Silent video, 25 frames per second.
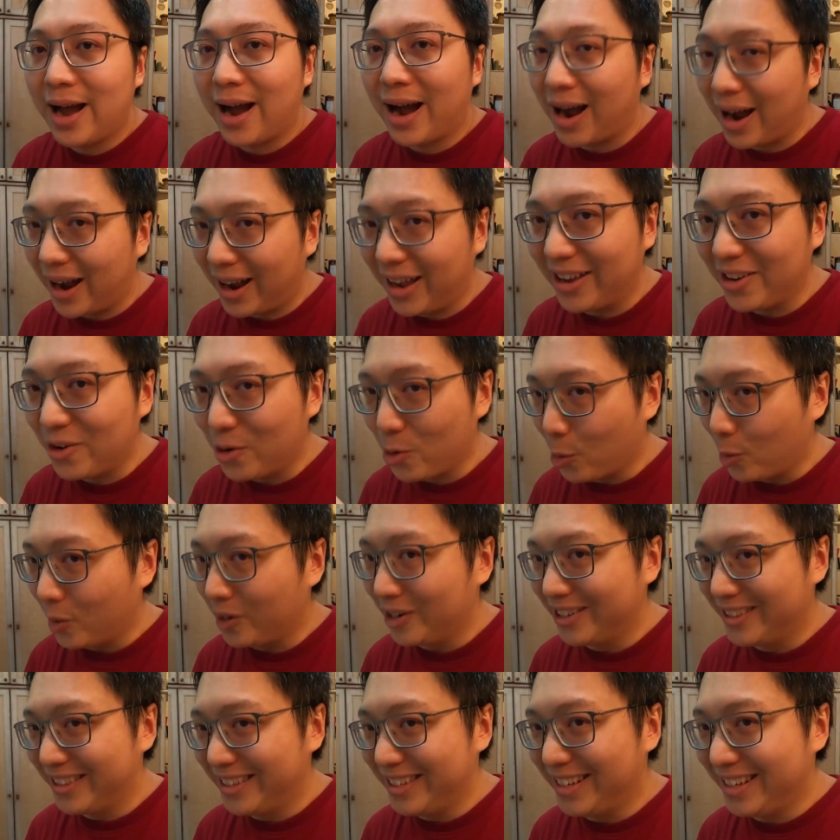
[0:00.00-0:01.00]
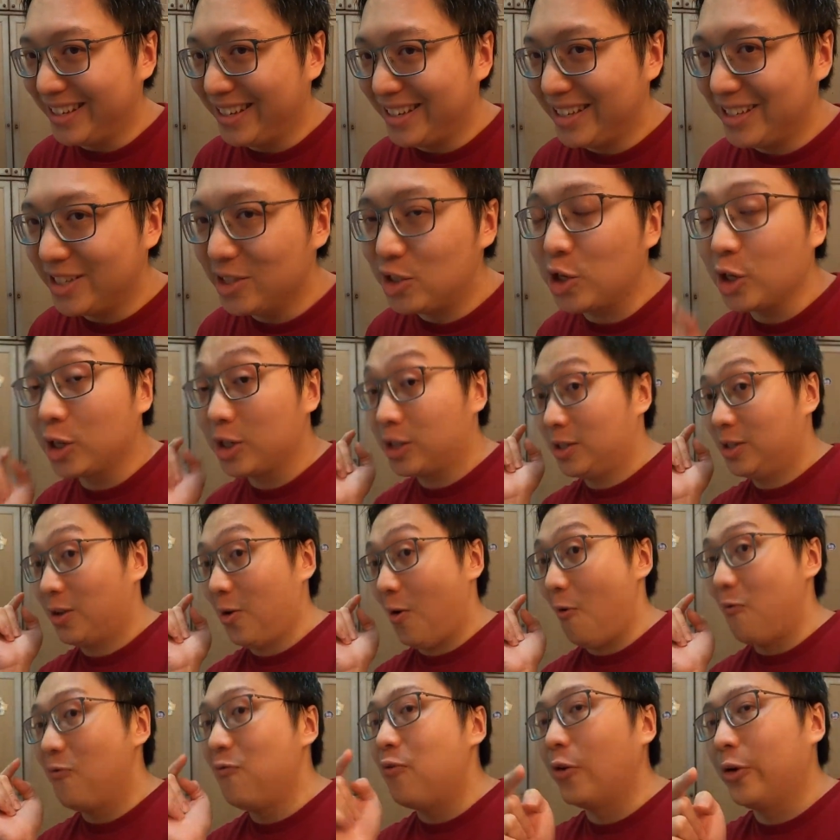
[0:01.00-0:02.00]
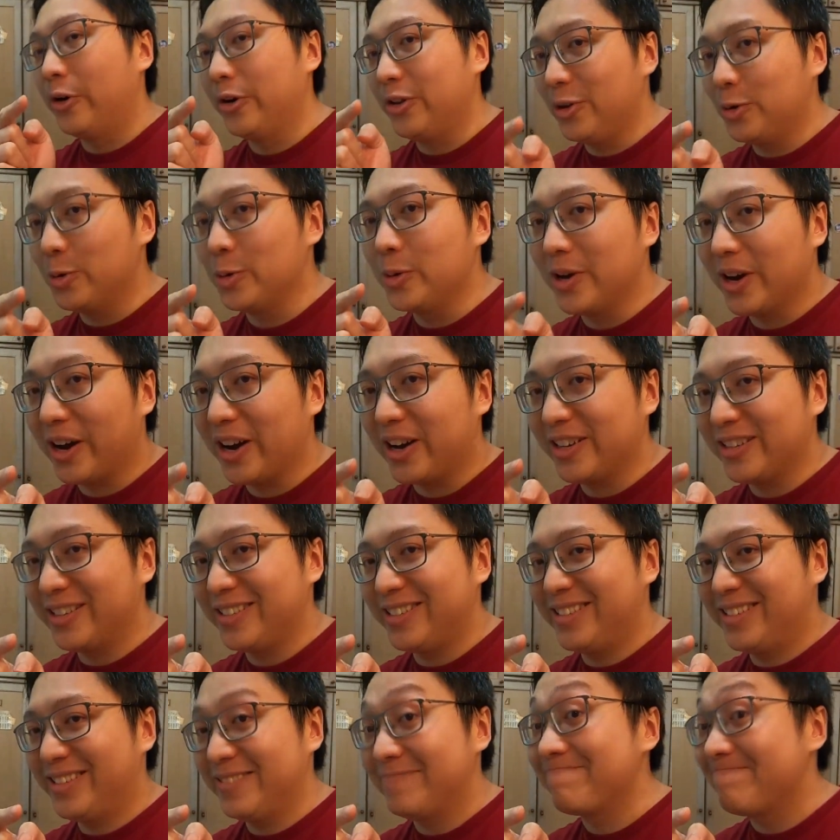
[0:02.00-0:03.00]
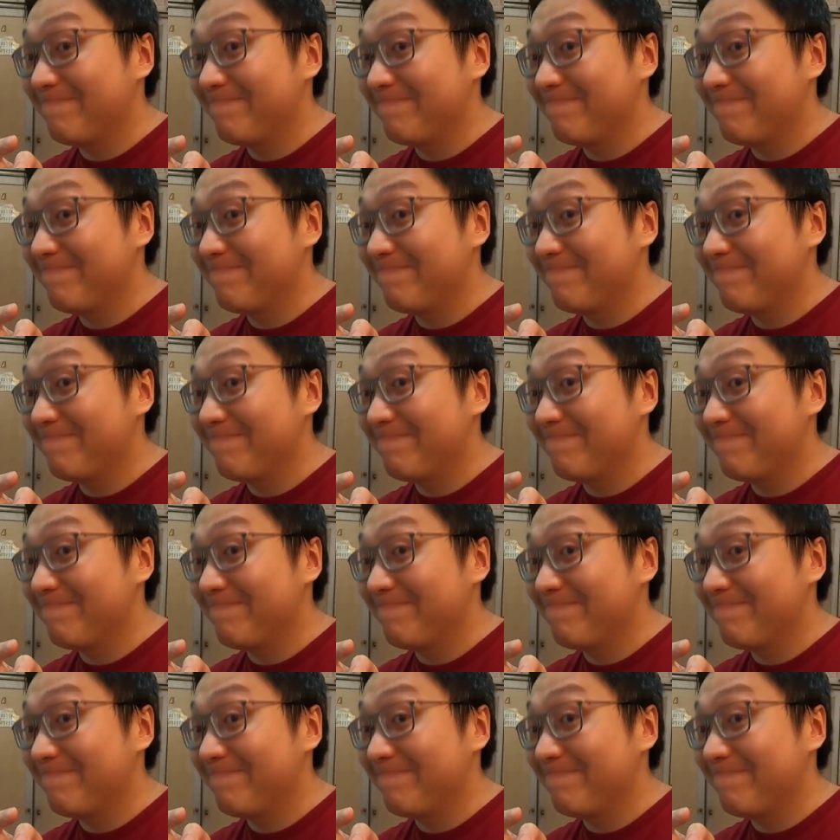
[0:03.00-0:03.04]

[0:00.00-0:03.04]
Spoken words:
high quality just for you guys.